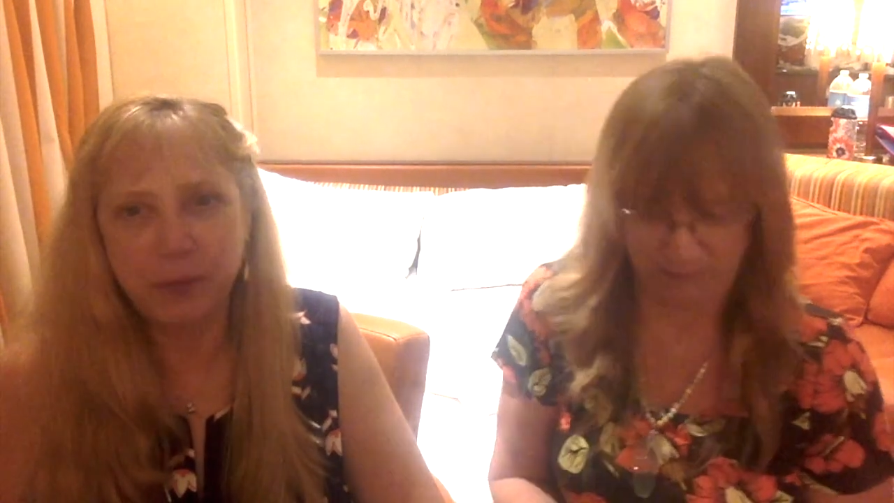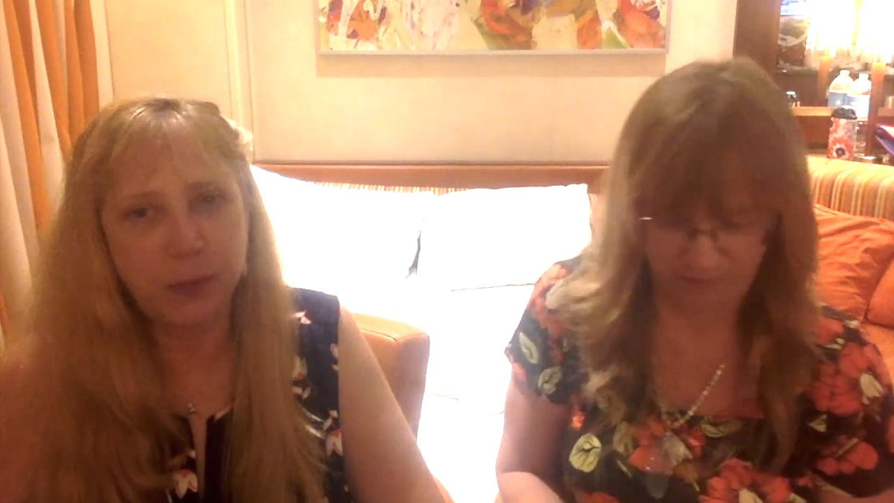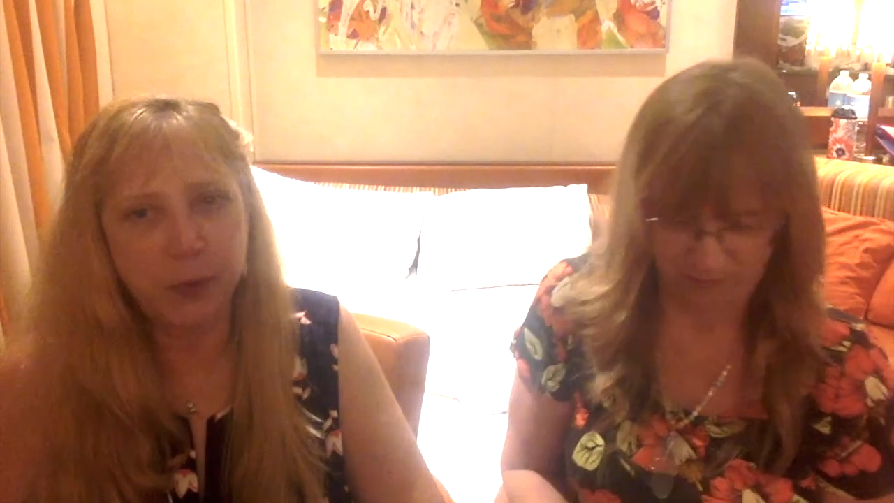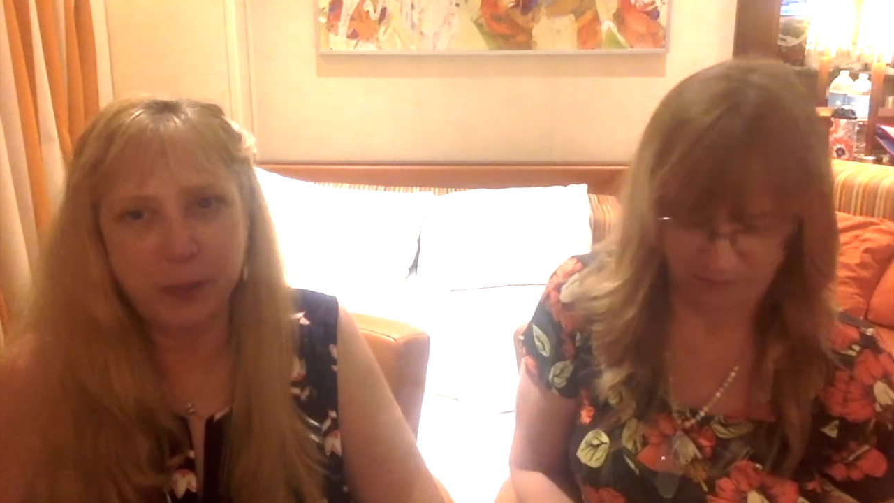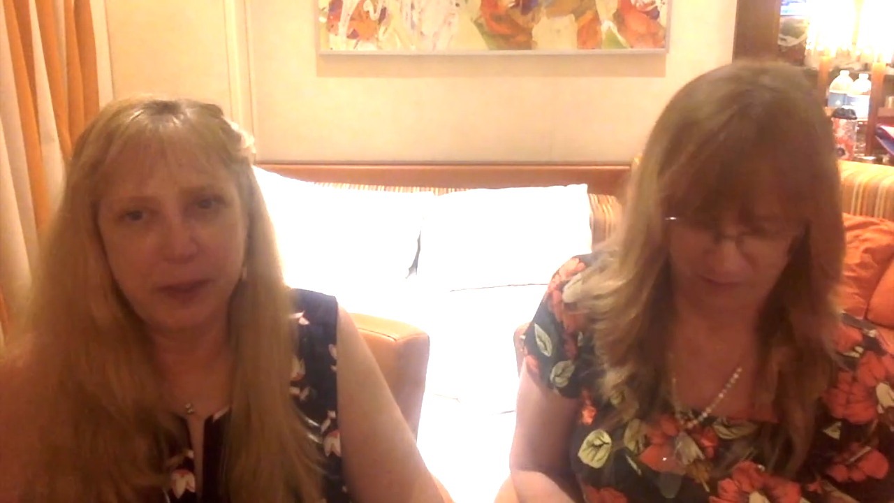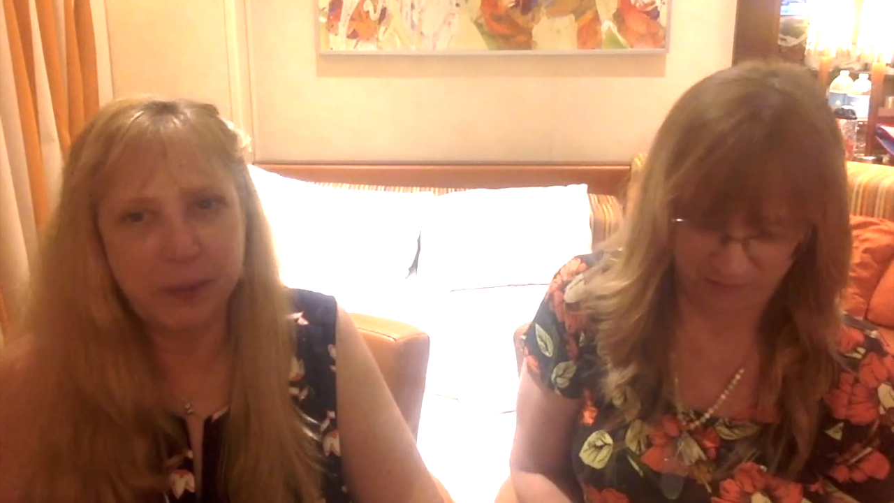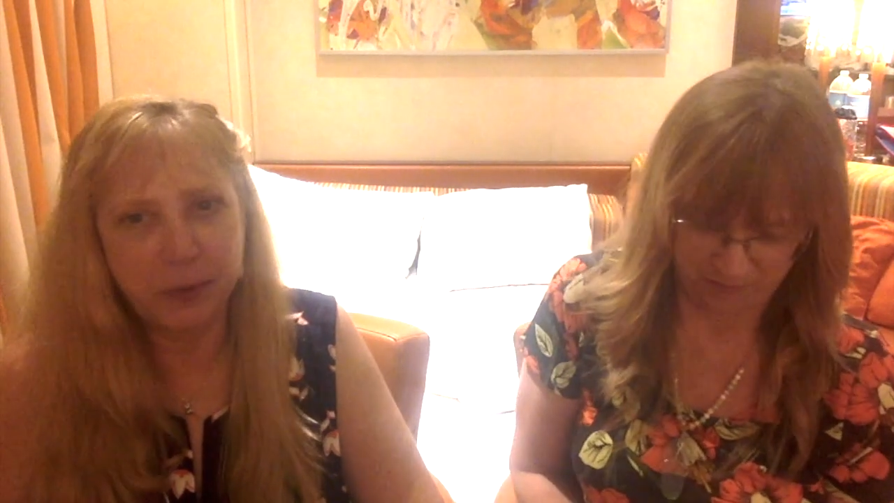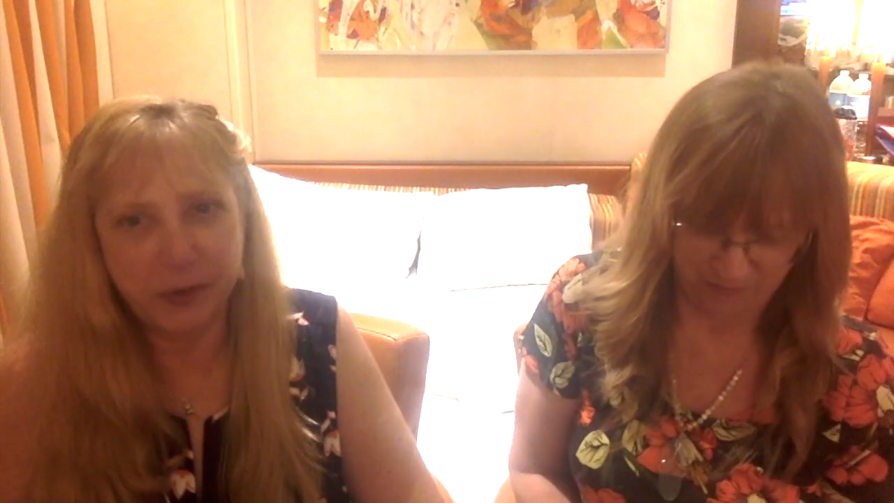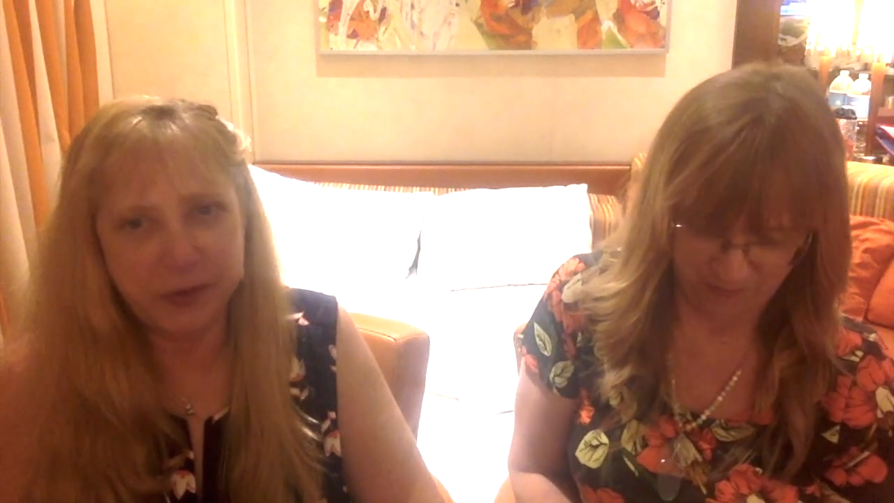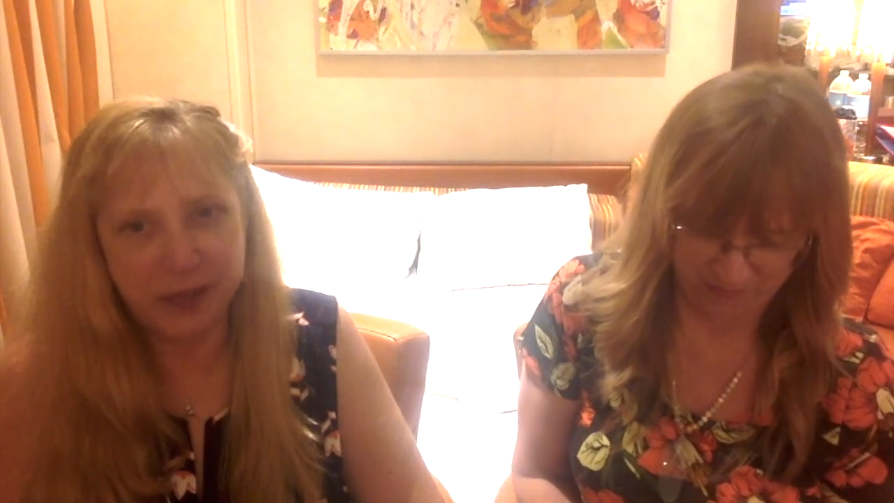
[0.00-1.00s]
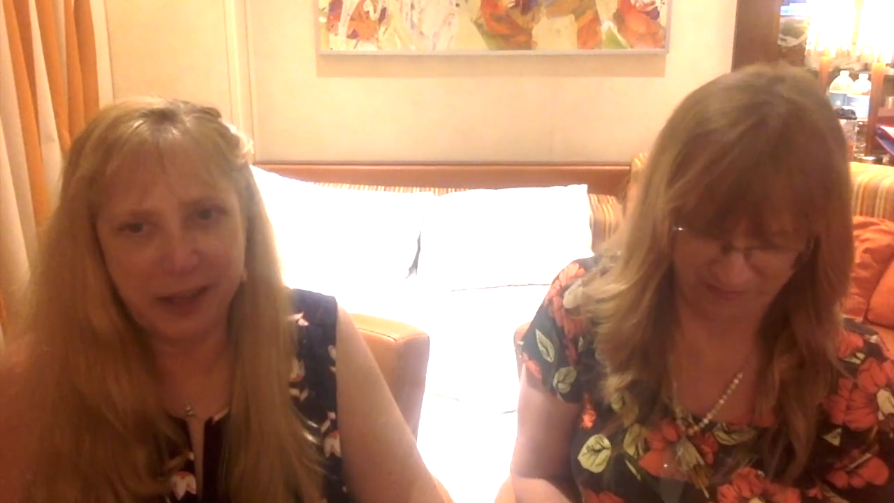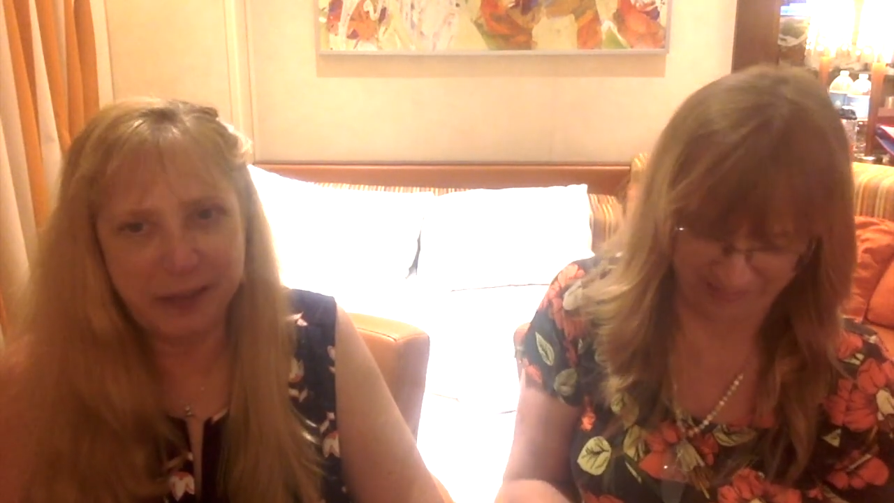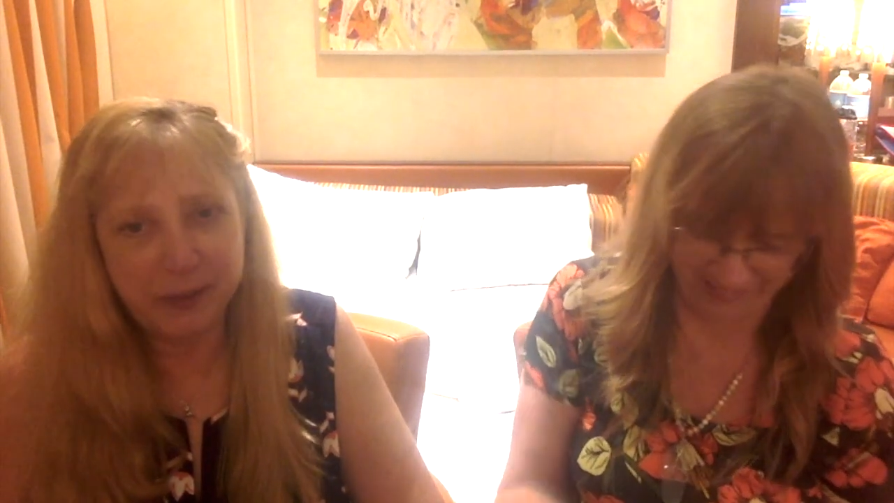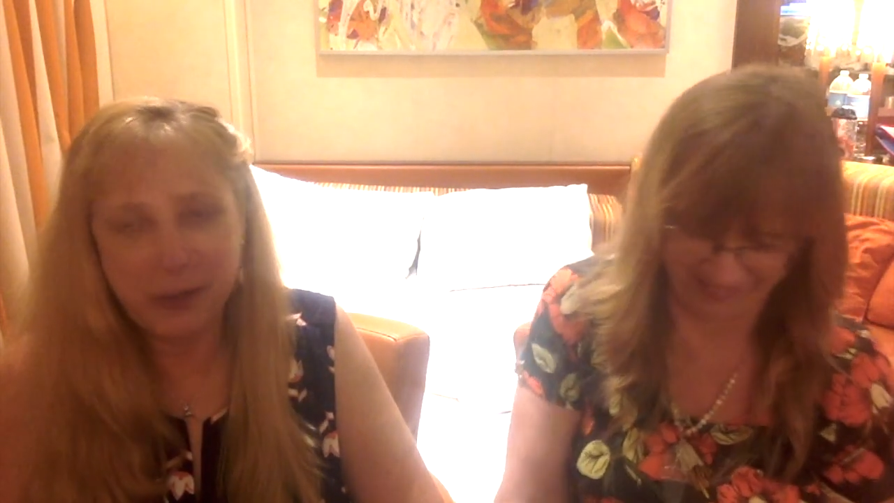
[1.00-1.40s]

you poor people are saying.